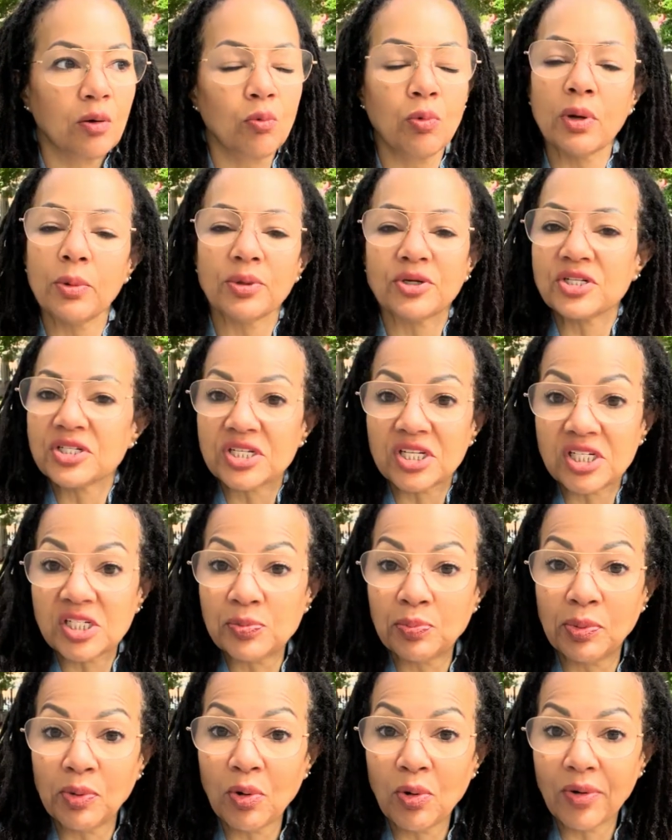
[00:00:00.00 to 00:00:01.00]
we were just
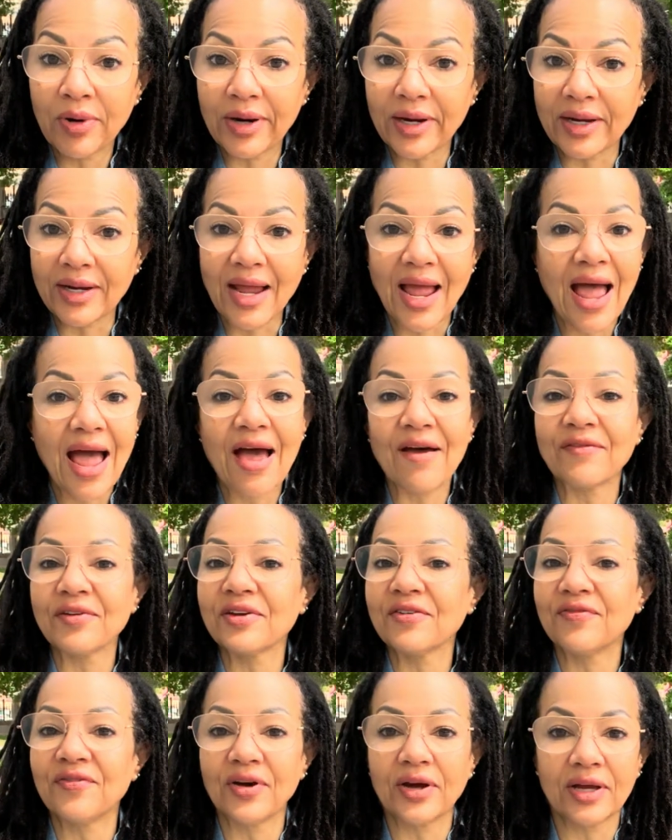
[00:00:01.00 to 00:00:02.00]
exploring, having
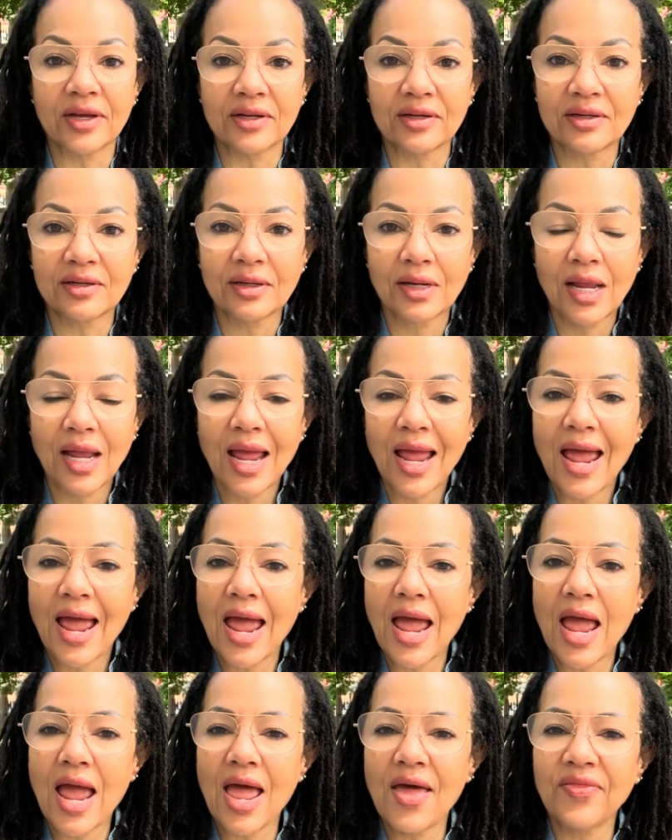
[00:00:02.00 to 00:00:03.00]
fun,
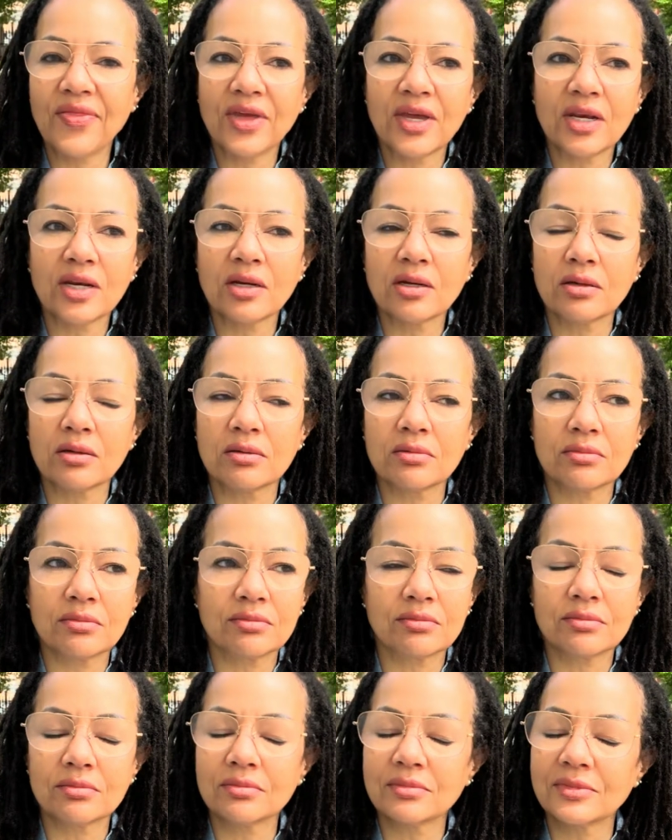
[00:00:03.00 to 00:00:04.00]
and then
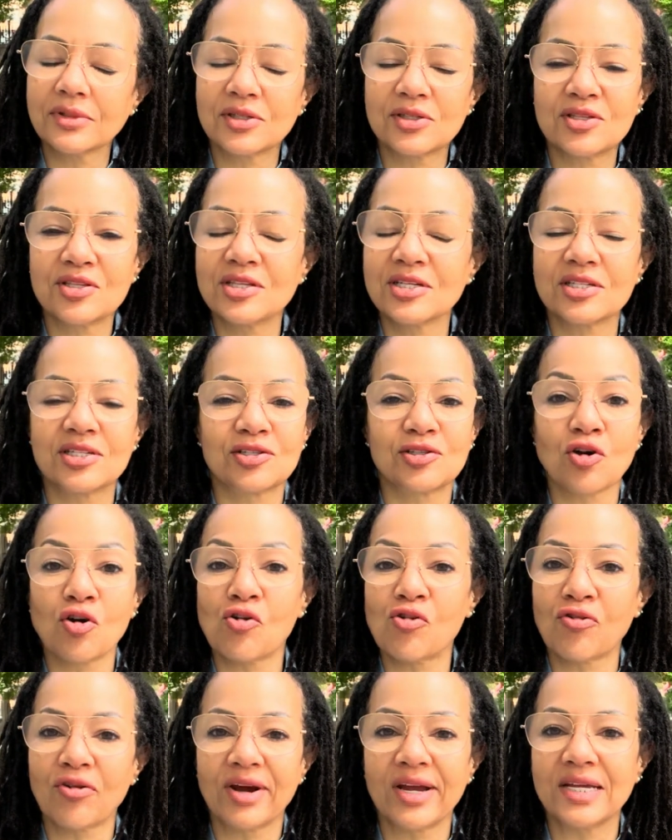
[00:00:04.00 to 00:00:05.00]
this is so
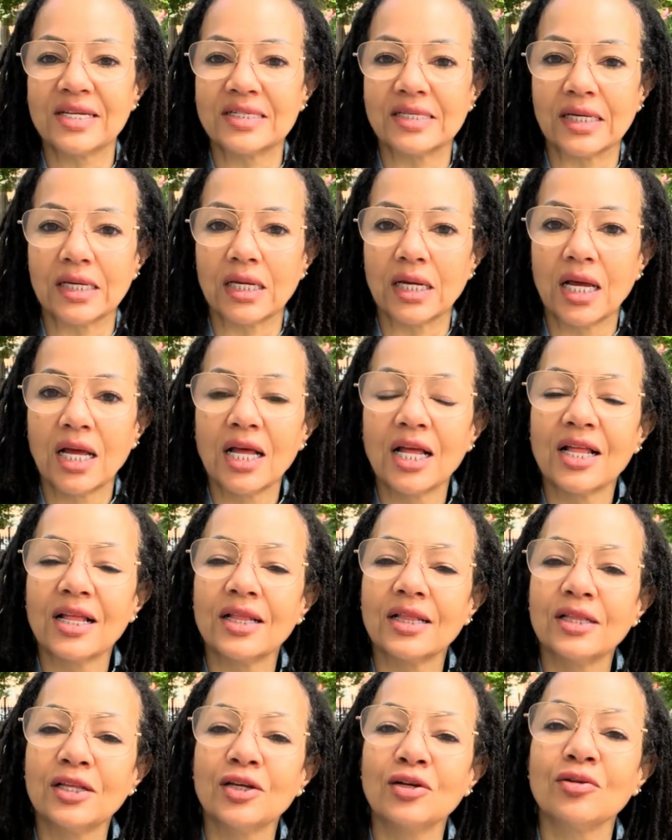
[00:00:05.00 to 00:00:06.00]
crazy.
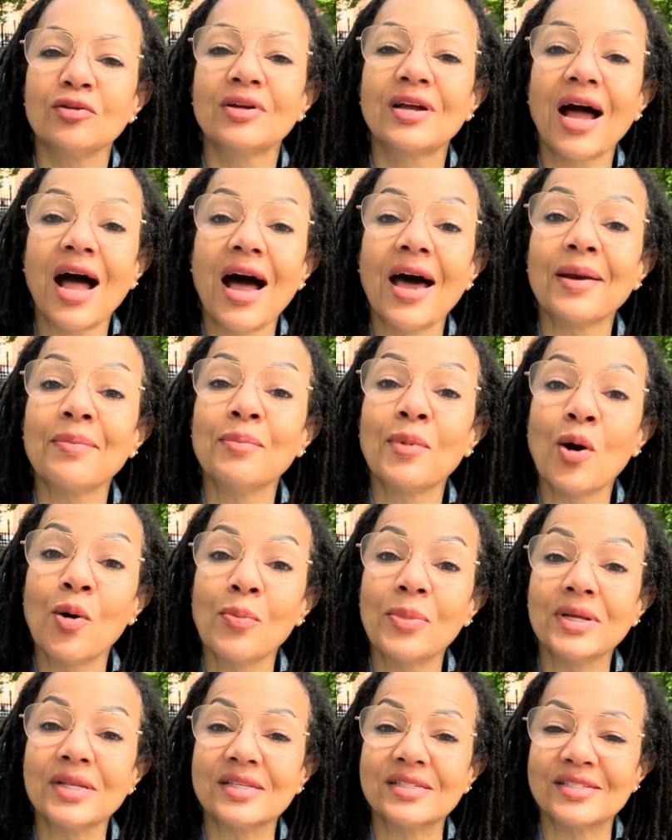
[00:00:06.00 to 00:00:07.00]
Little God
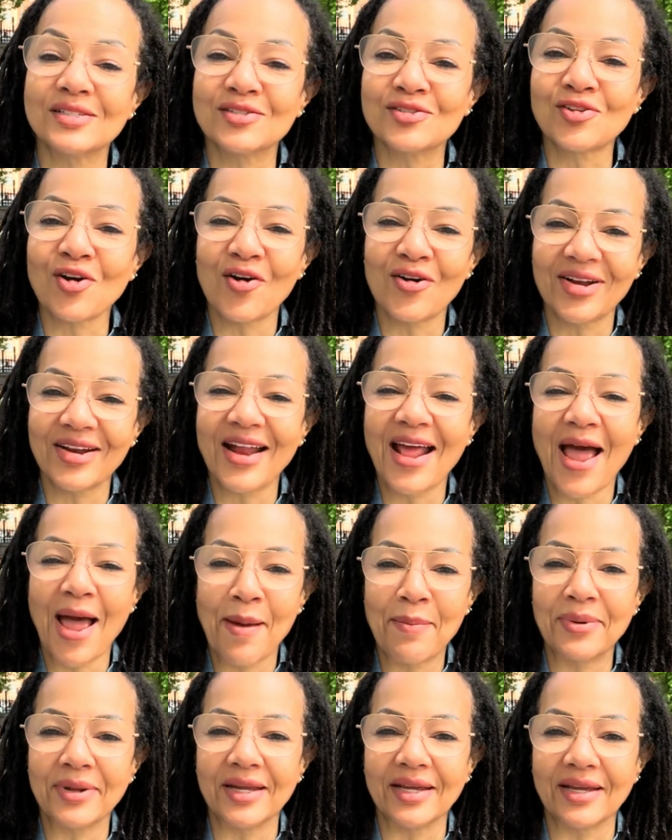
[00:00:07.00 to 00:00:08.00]
moments started
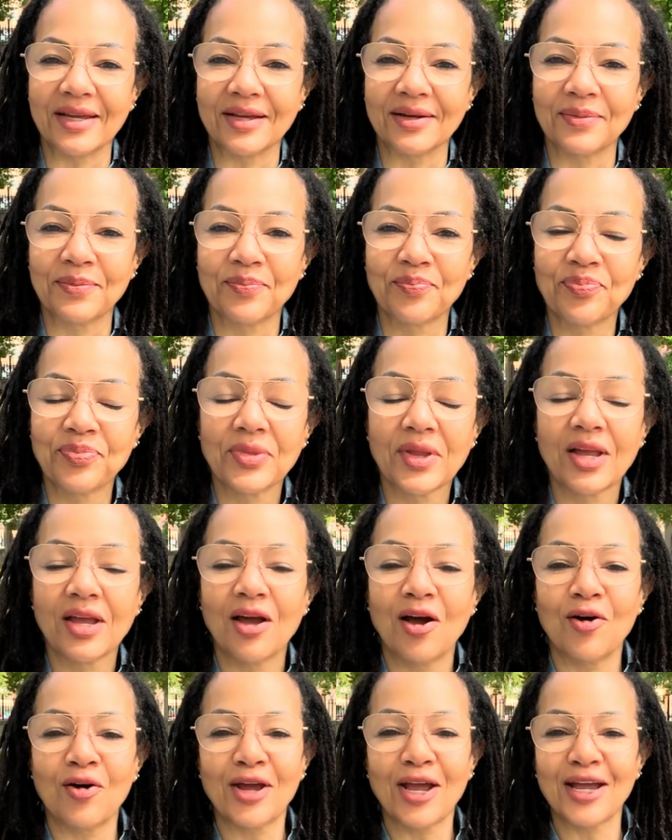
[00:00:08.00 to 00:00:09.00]
happening.
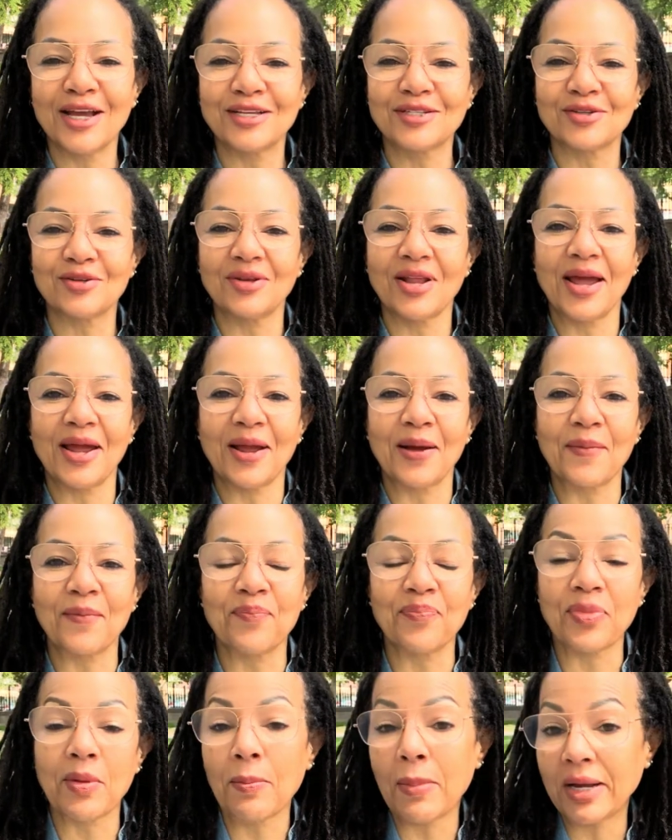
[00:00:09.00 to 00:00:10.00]
Okay, so like
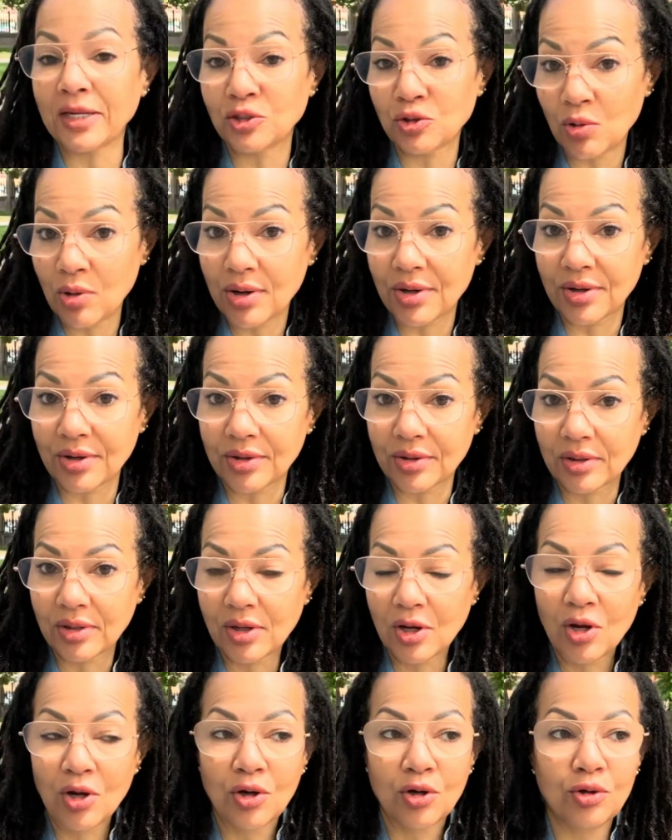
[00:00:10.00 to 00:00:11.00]
my daughter,
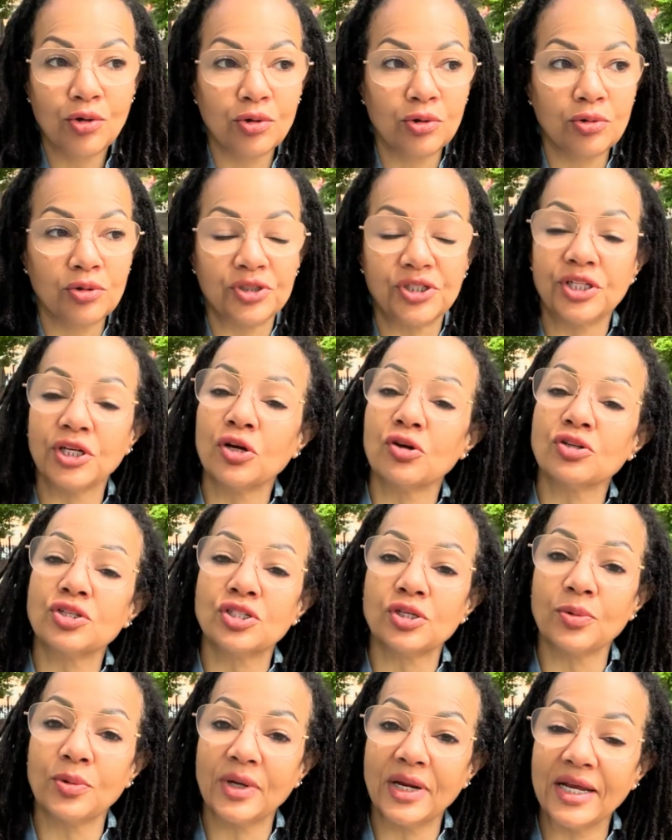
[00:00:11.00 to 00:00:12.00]
she goes
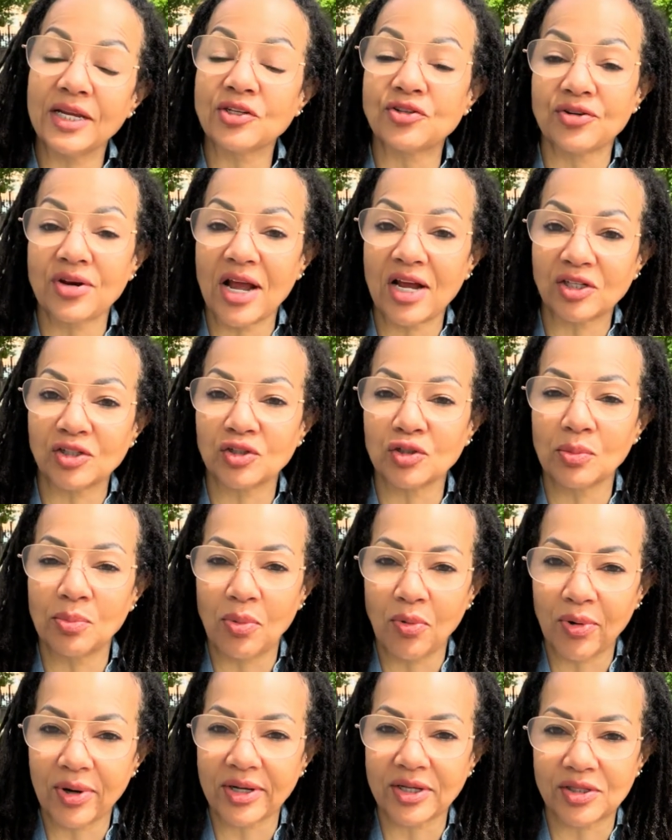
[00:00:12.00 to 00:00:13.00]
to an international
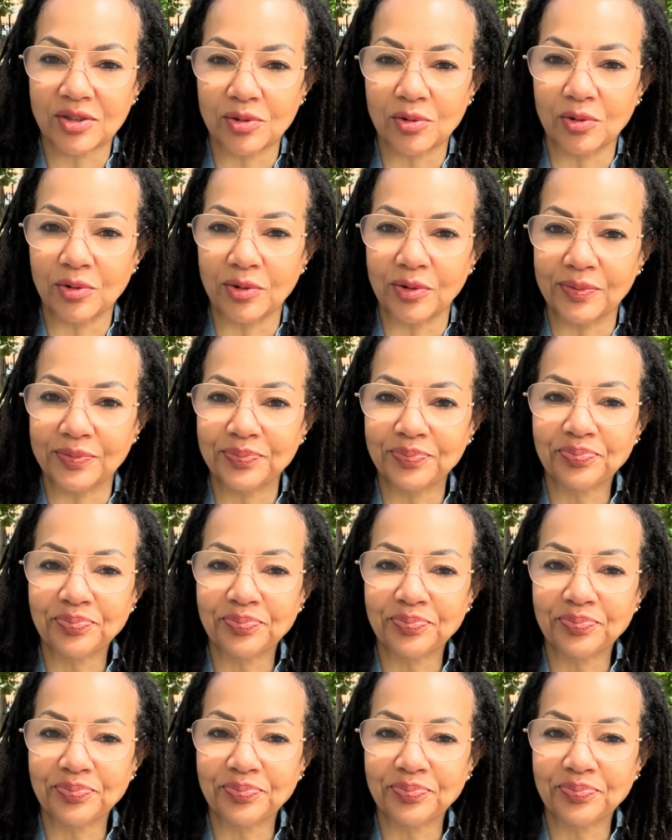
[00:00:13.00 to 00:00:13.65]
boarding school.